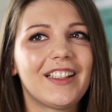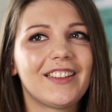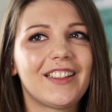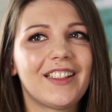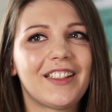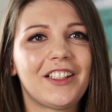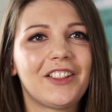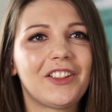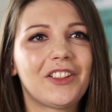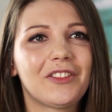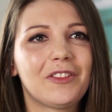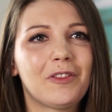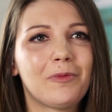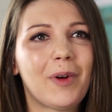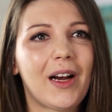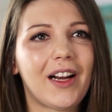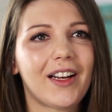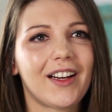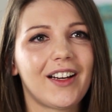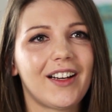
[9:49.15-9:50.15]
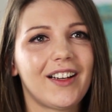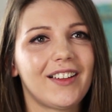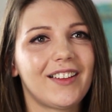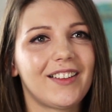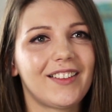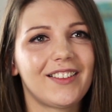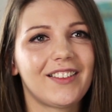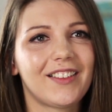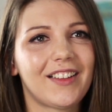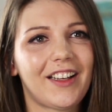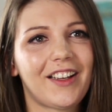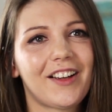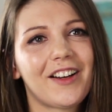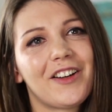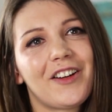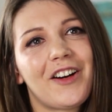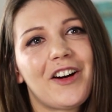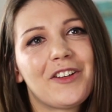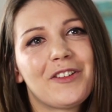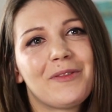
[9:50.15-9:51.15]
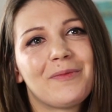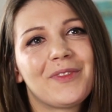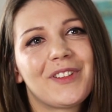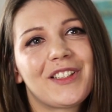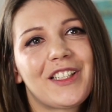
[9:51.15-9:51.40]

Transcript: than I do back at home.